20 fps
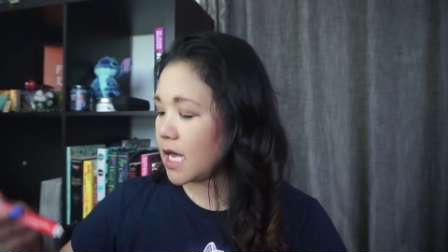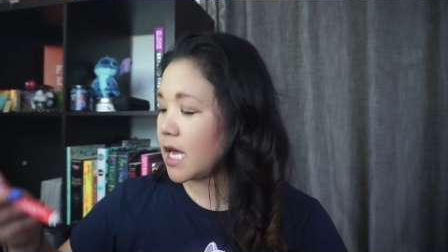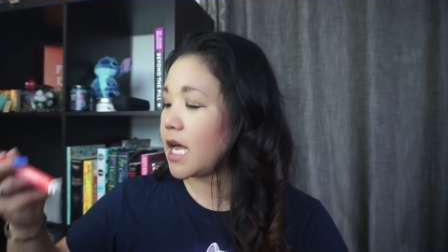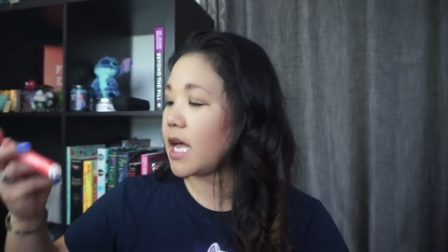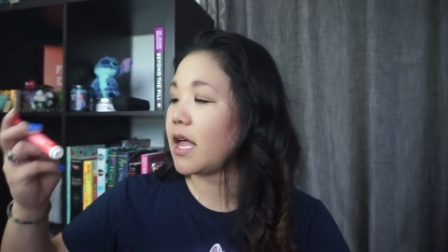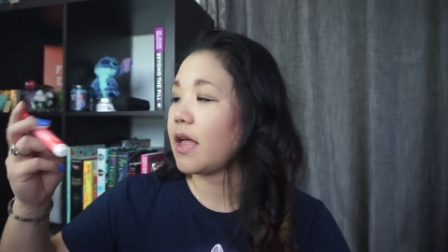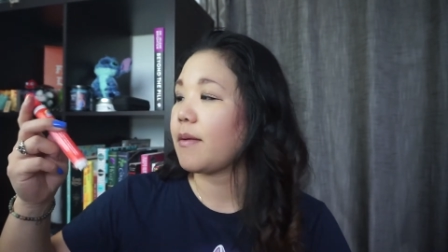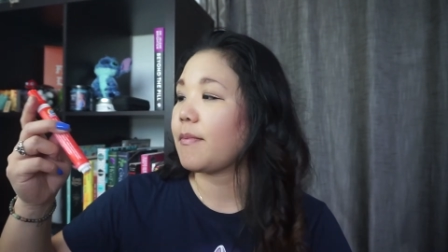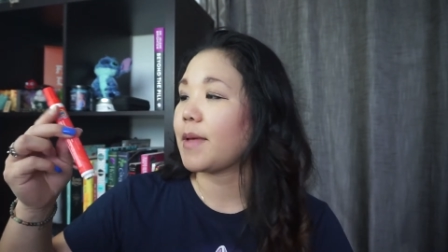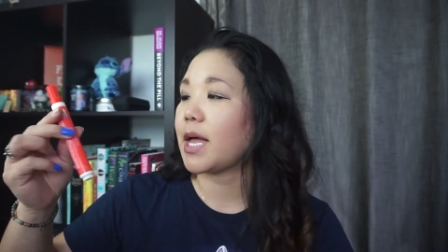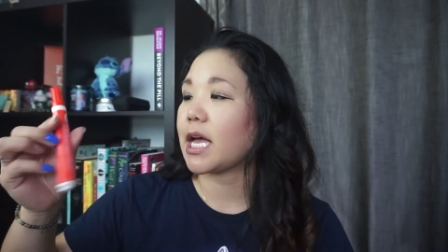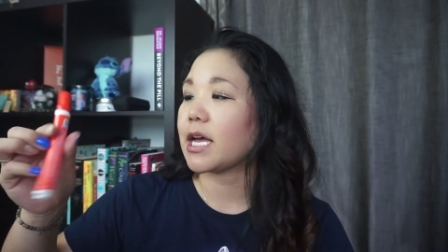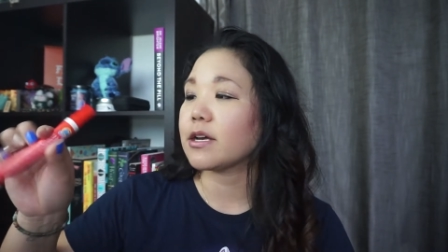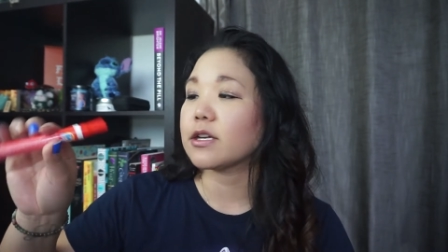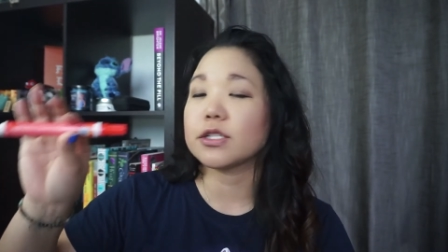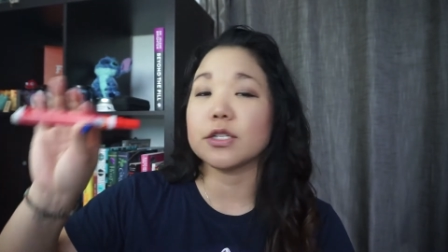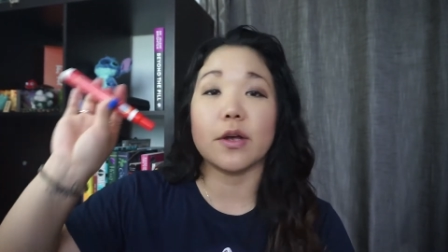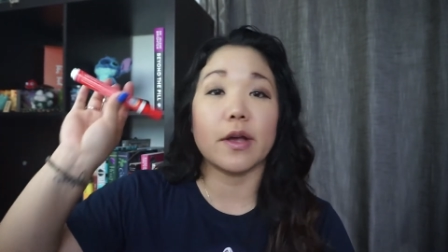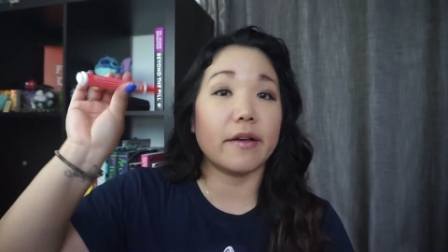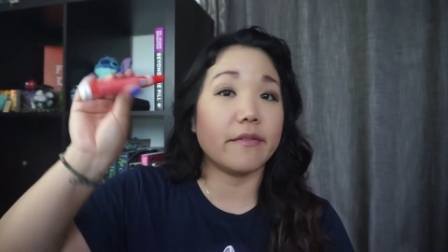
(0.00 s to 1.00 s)
I
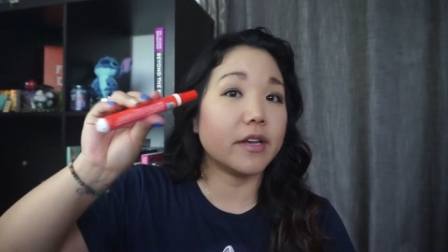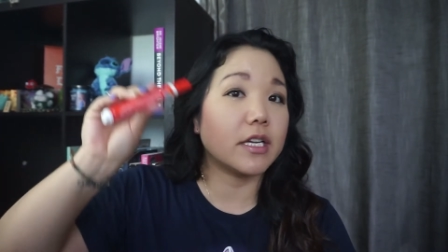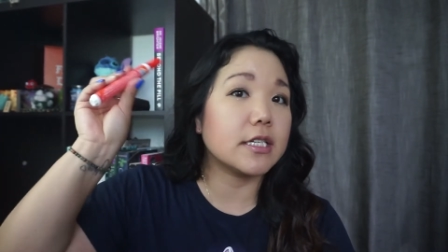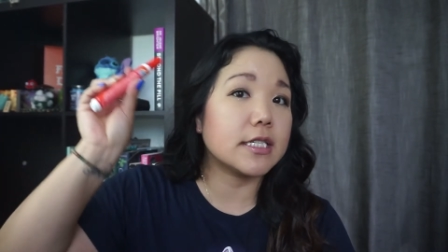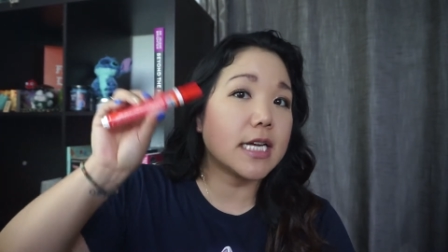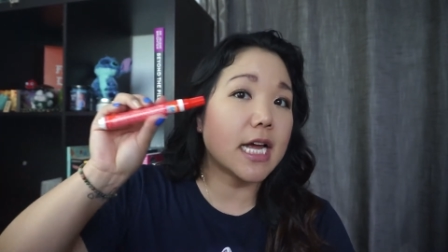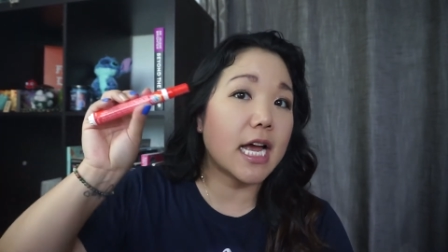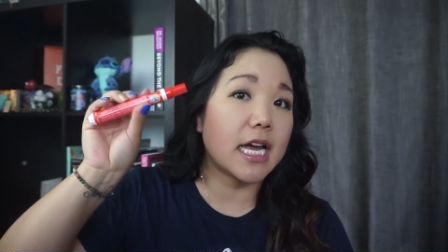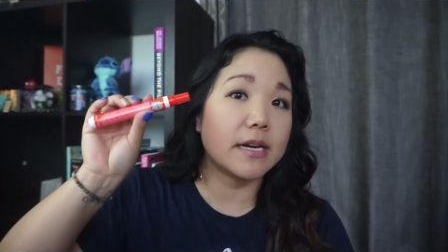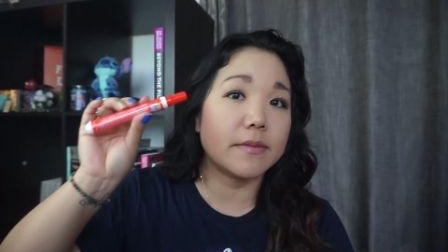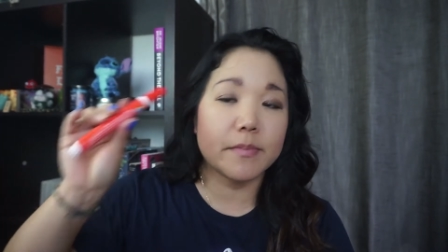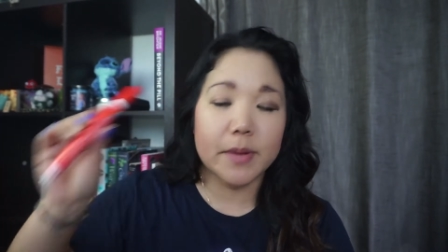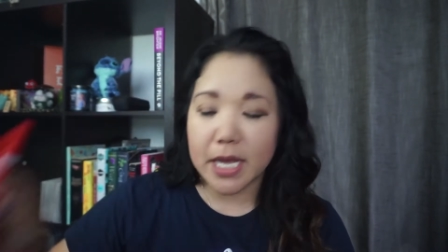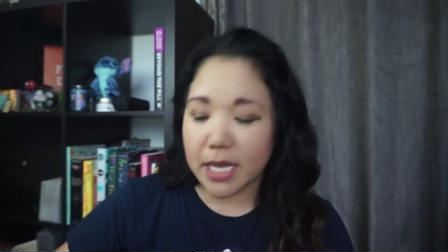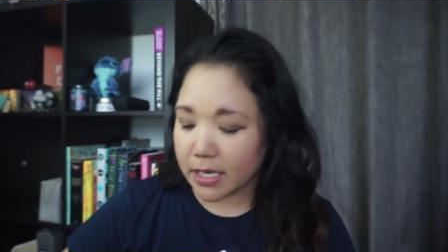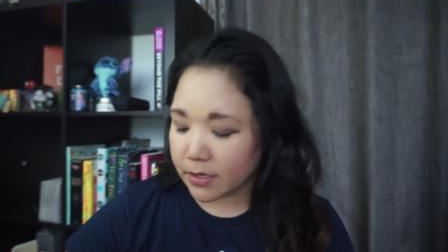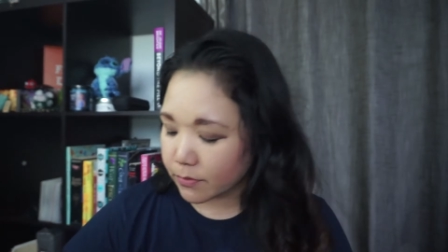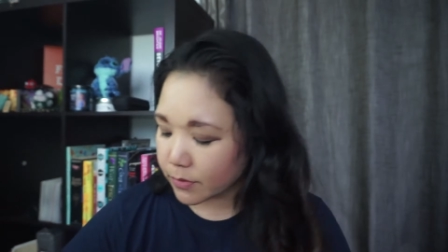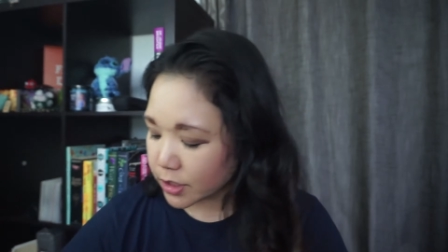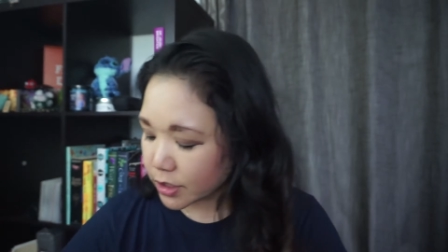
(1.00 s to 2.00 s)
also have a Tide
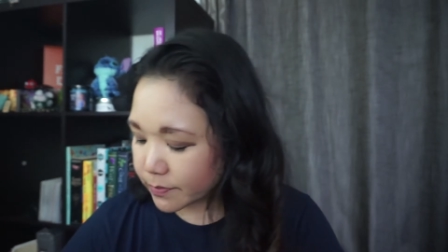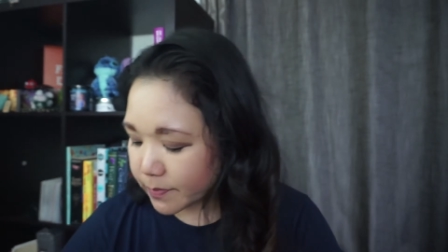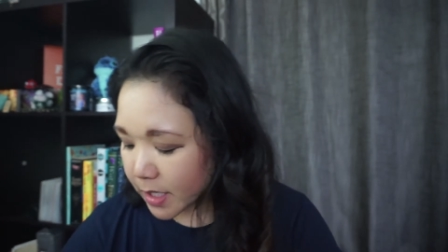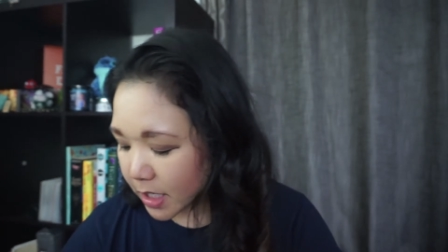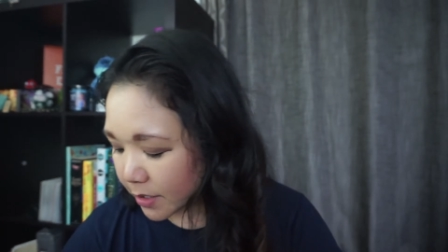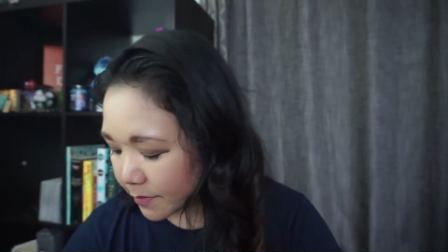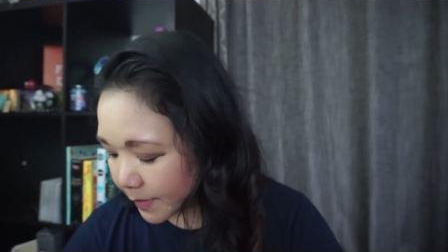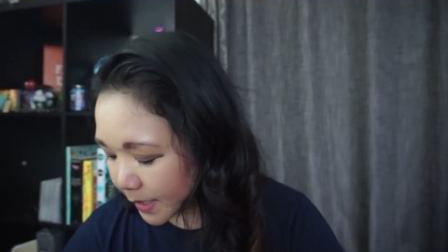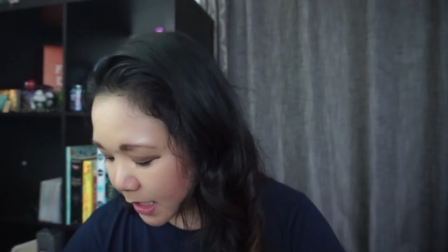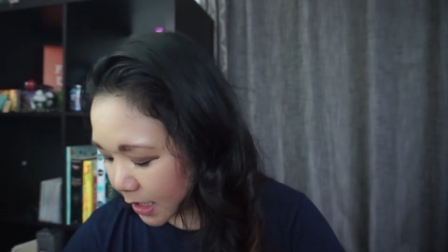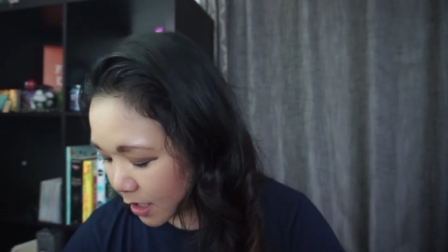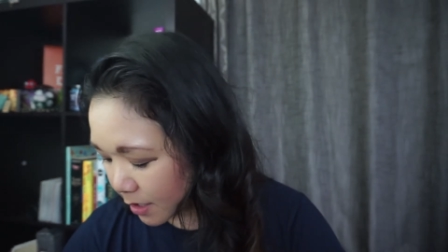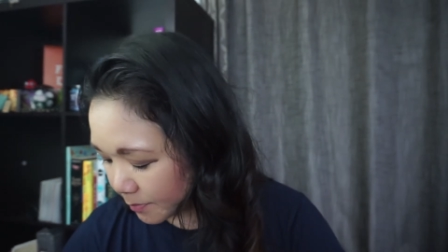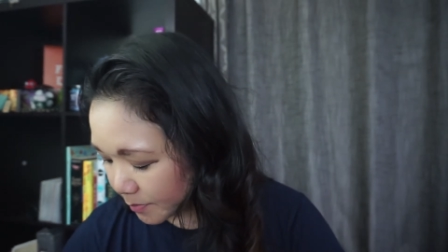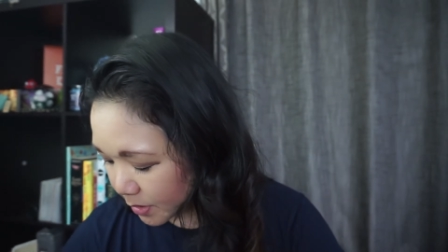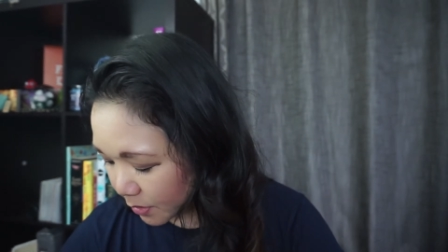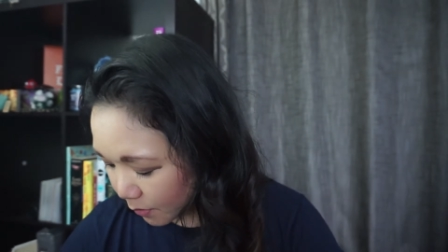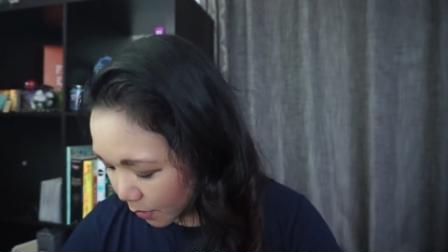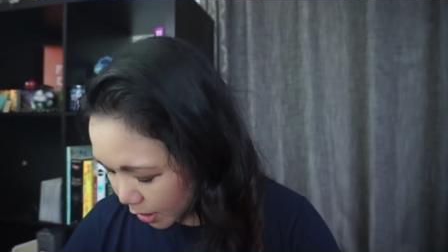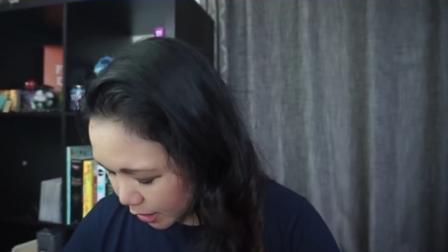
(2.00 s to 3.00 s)
pen, which may or may
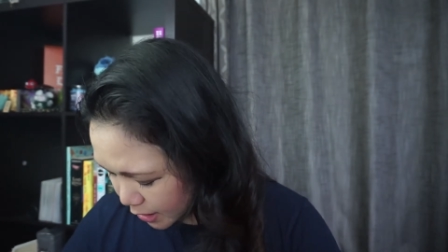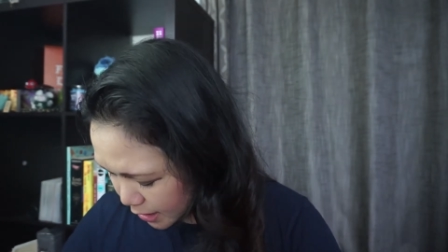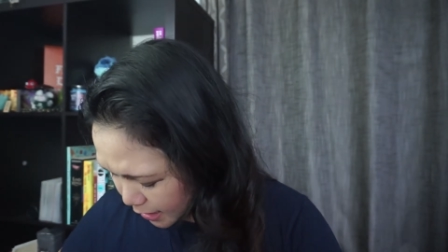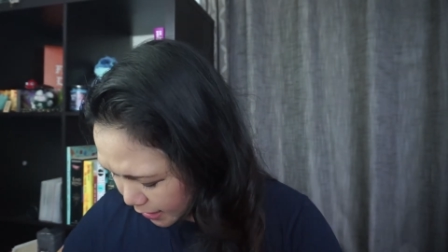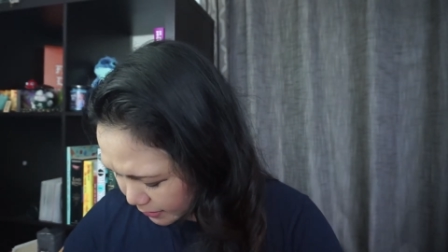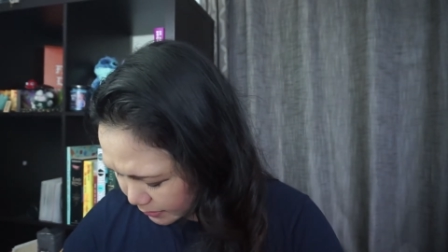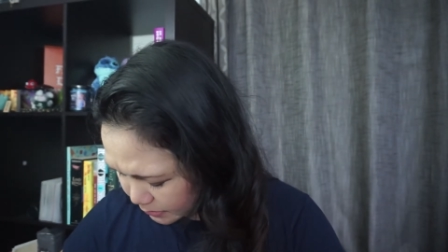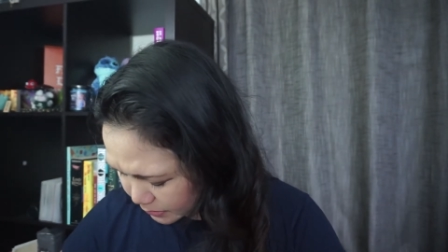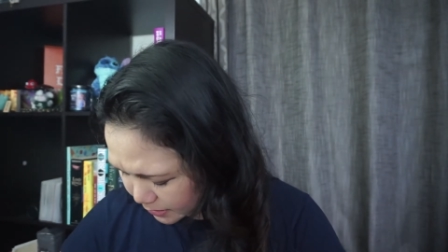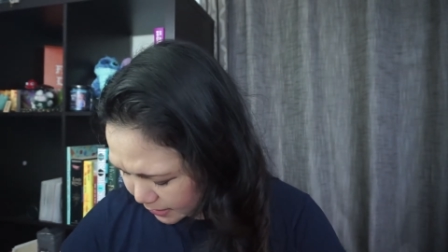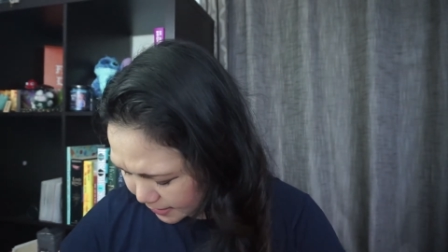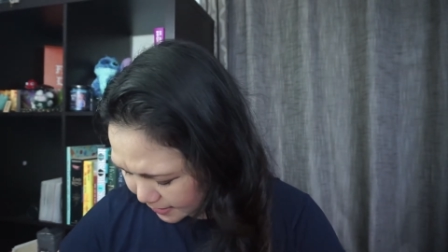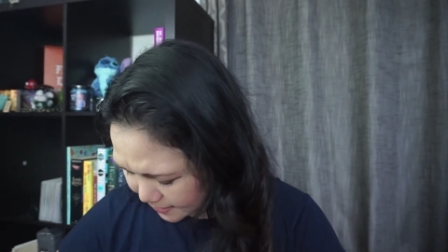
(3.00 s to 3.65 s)
not be worn out